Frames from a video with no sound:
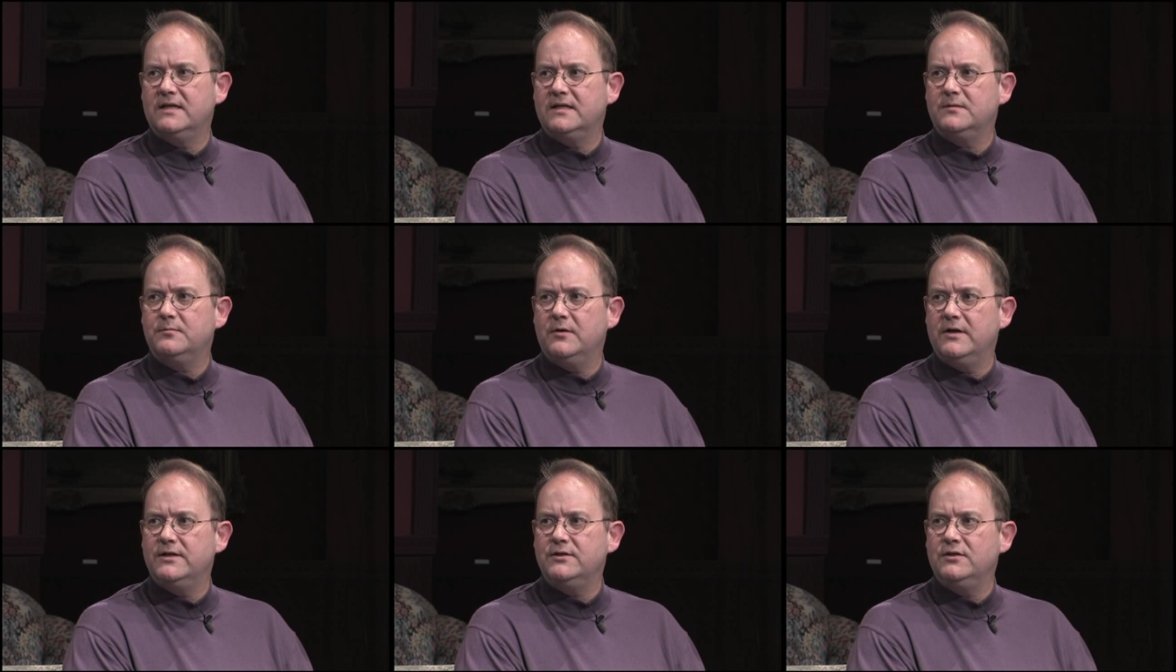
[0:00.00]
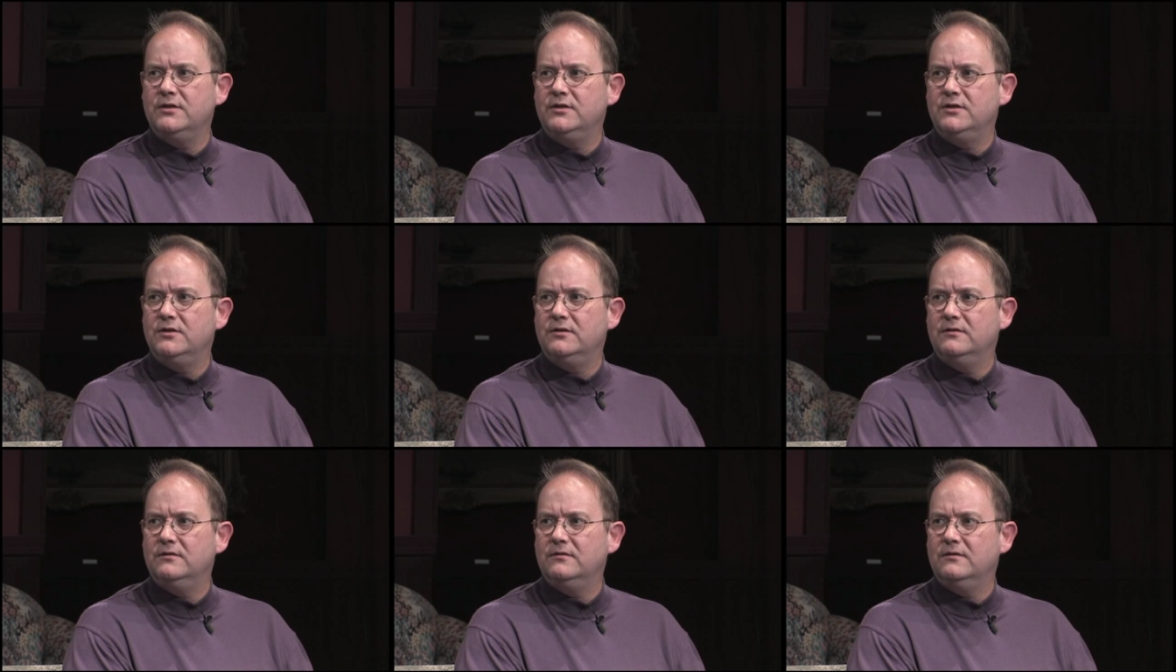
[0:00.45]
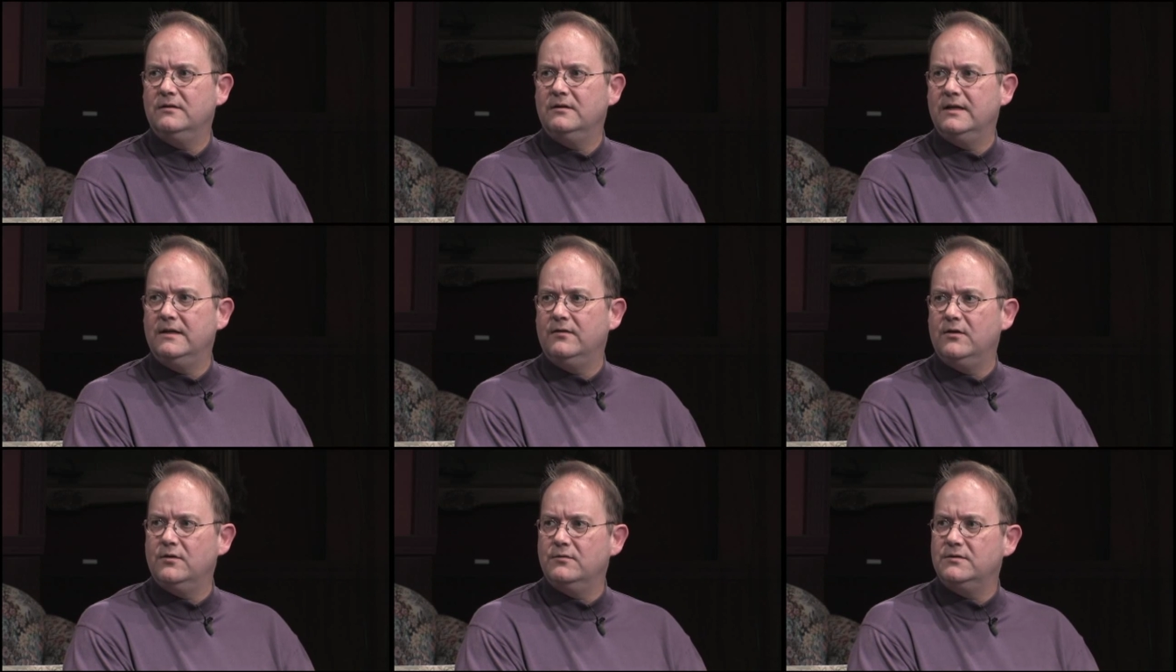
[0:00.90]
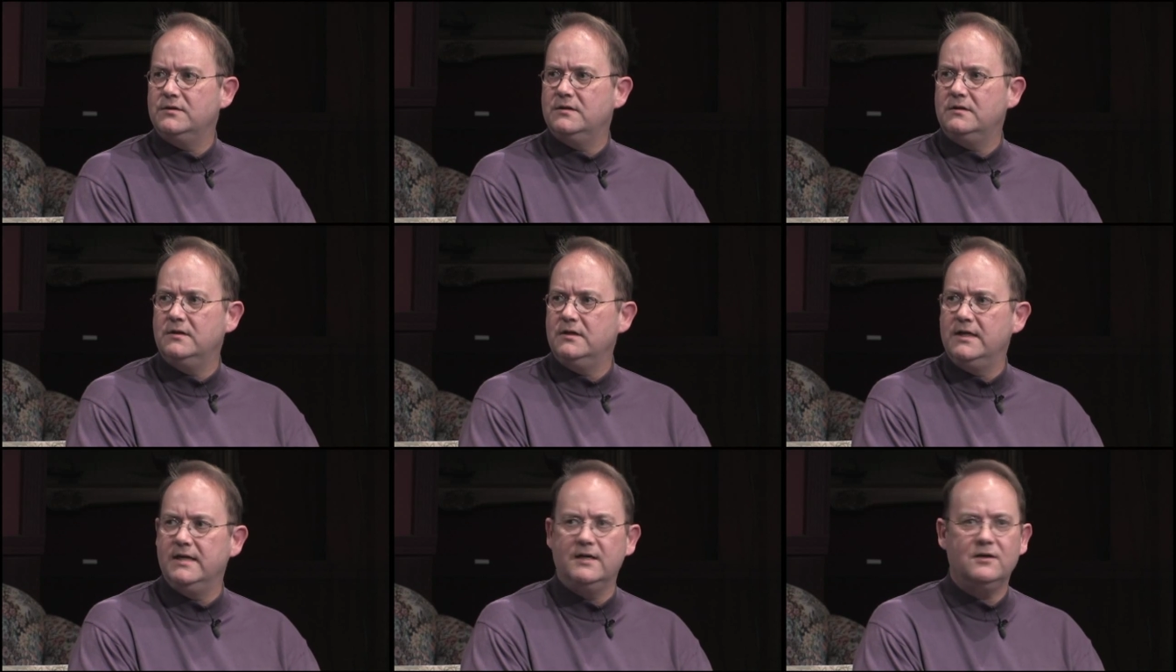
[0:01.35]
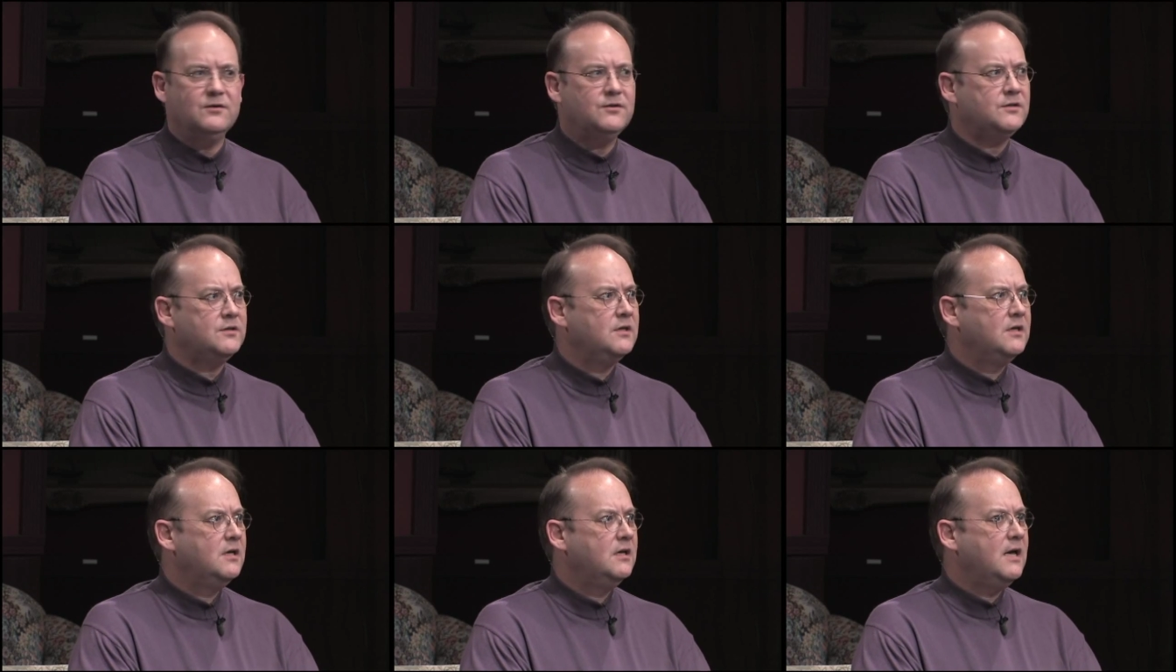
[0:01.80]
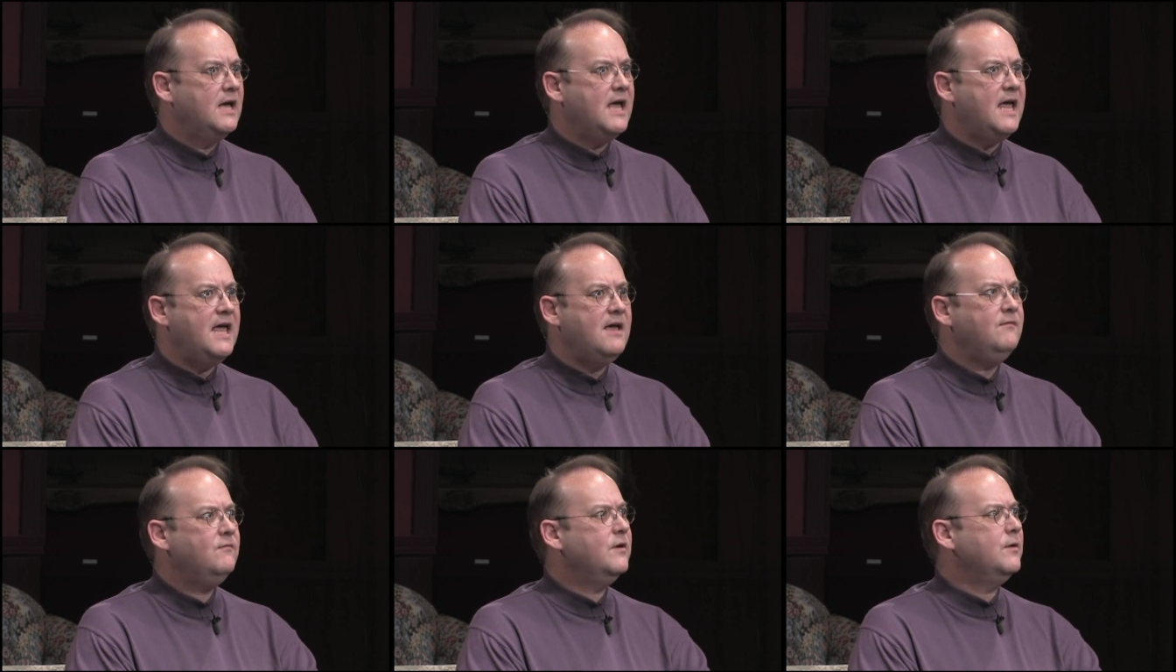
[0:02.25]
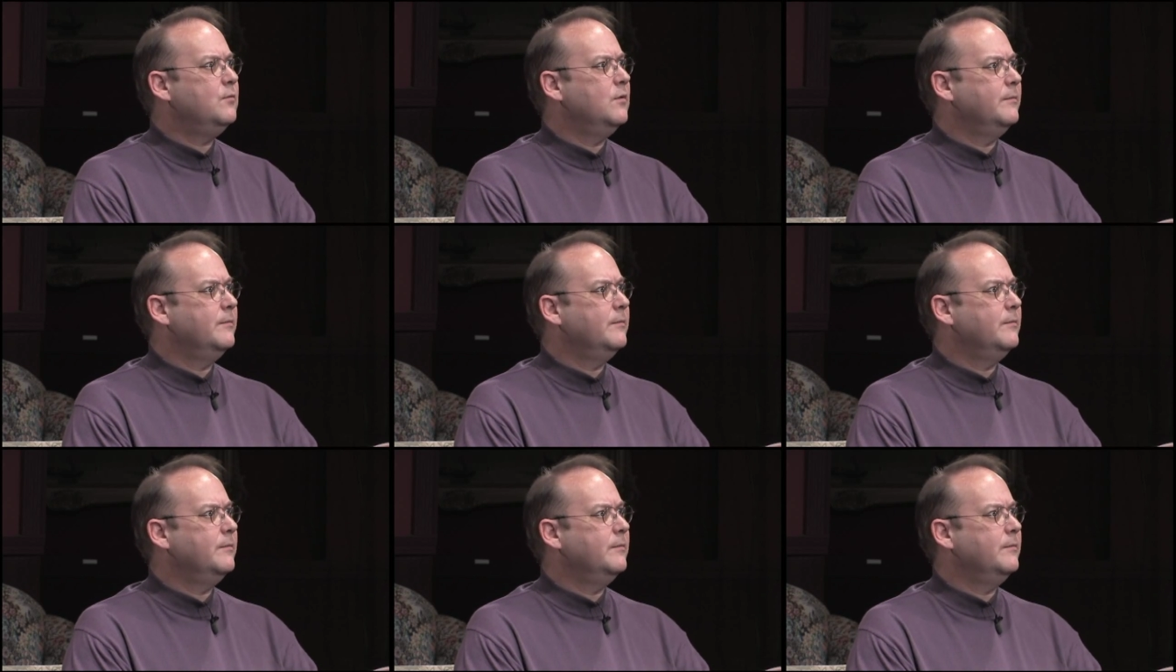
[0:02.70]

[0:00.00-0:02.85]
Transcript: desperation in those years, every